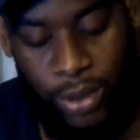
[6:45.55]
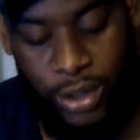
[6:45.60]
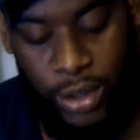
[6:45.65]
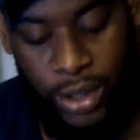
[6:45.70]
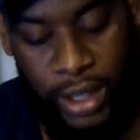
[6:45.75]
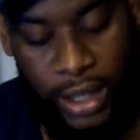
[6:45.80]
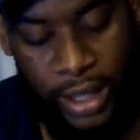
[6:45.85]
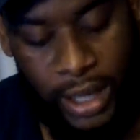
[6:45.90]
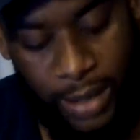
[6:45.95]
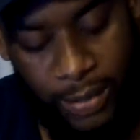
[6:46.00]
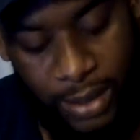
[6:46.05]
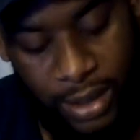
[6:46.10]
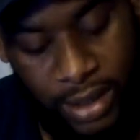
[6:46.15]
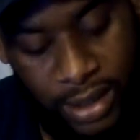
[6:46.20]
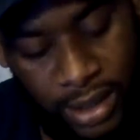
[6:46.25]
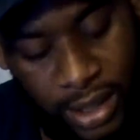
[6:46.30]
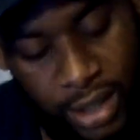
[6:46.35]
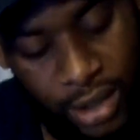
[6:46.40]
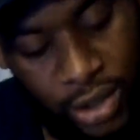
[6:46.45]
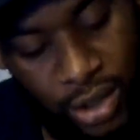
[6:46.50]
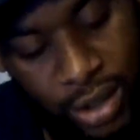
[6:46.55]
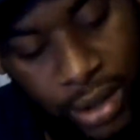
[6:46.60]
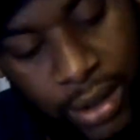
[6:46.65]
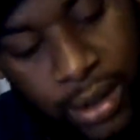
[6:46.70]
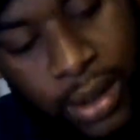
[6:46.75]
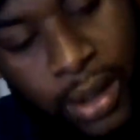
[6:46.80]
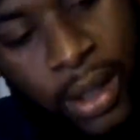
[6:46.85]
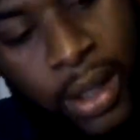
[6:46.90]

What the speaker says: So right here,